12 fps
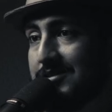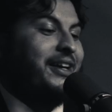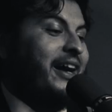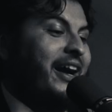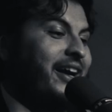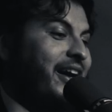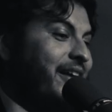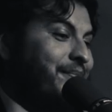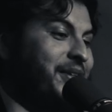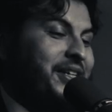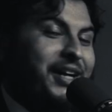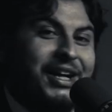I'd
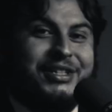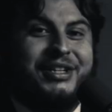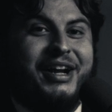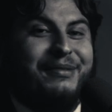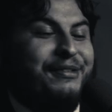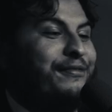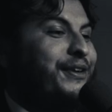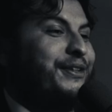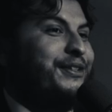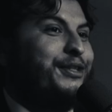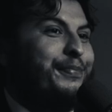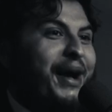be cussing. I'd be fucking
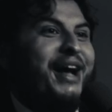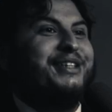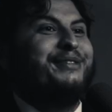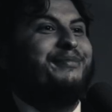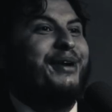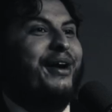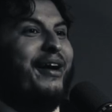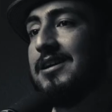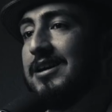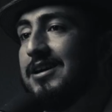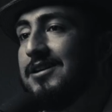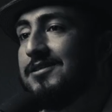spazzing, bro. I'd
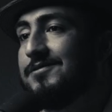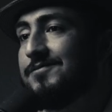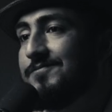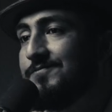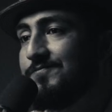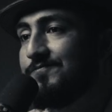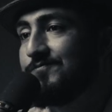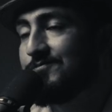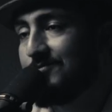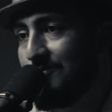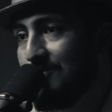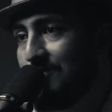be fucking.
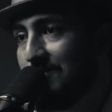But